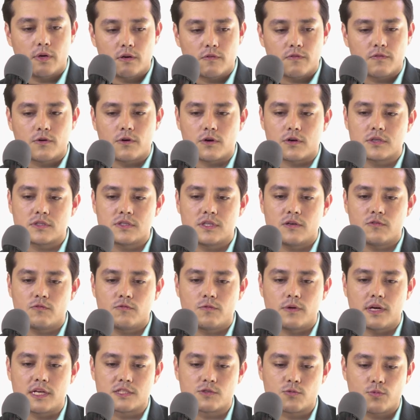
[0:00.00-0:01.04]
of course,
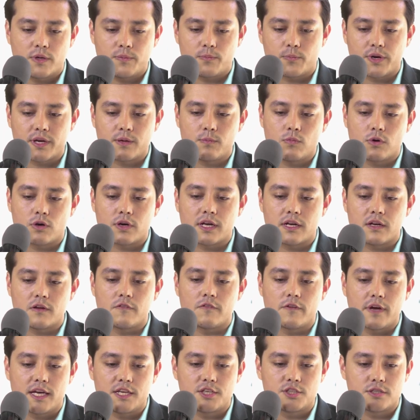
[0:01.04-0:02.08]
as we bring more
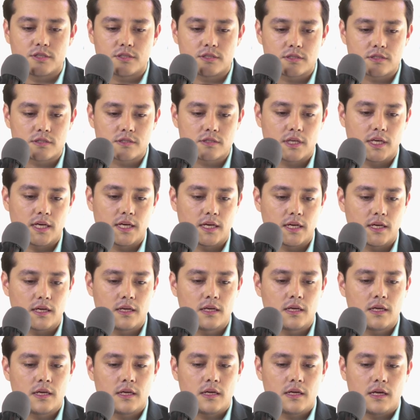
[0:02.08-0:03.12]
innovations,
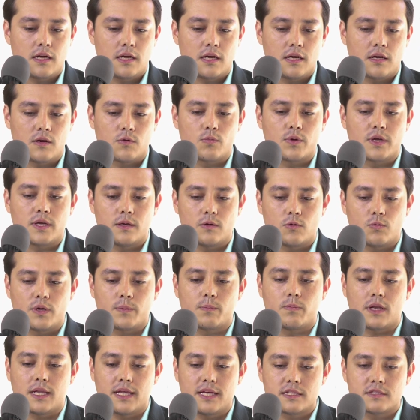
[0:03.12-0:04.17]

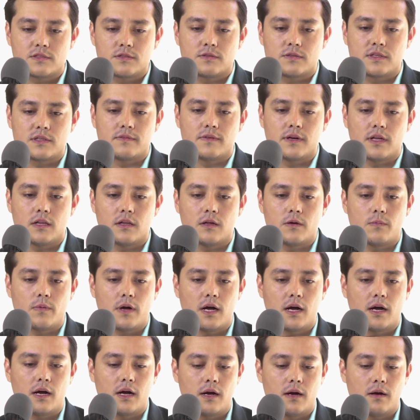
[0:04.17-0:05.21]
we plan to develop
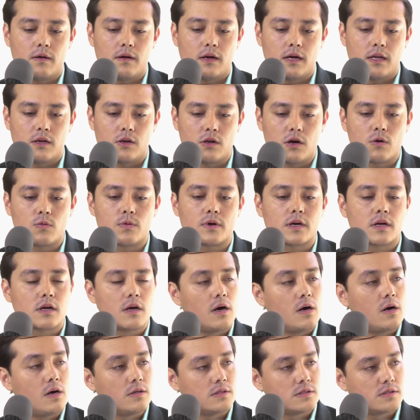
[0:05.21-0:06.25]
lower
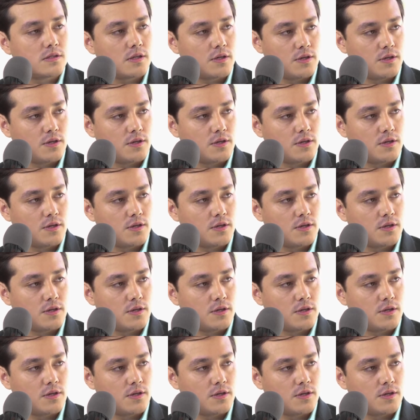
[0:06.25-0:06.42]
cost